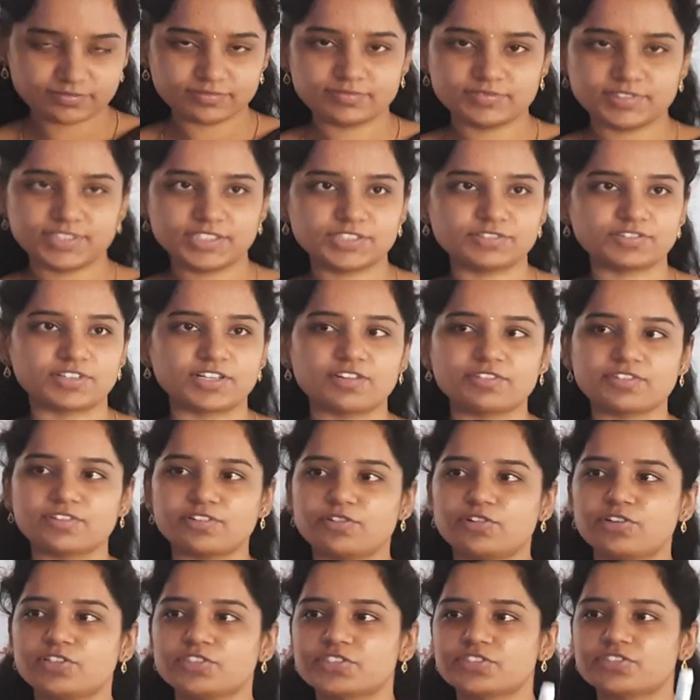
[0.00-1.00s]
He is one of the
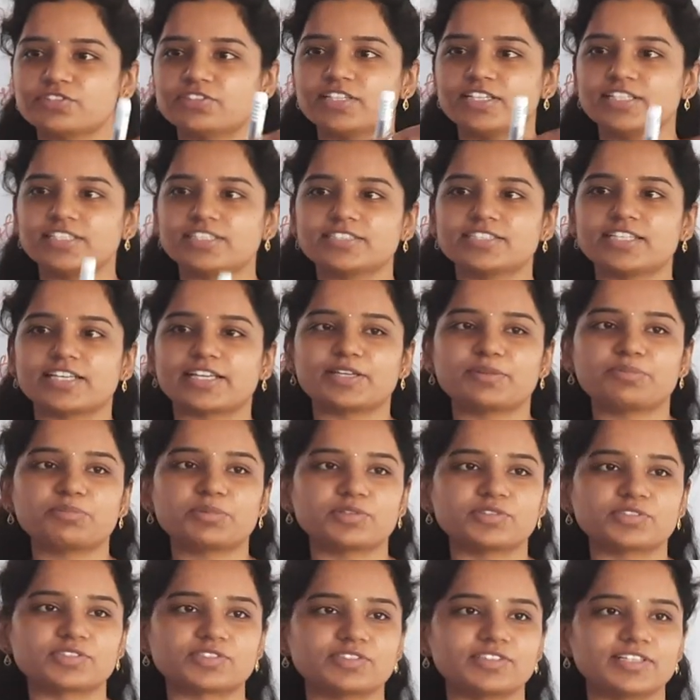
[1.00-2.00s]
old student, second
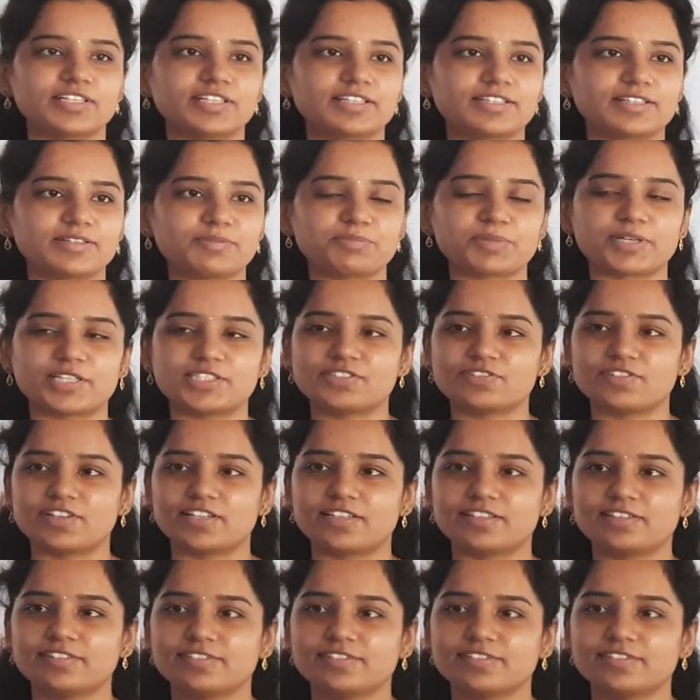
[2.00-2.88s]
PU student, Prajwal.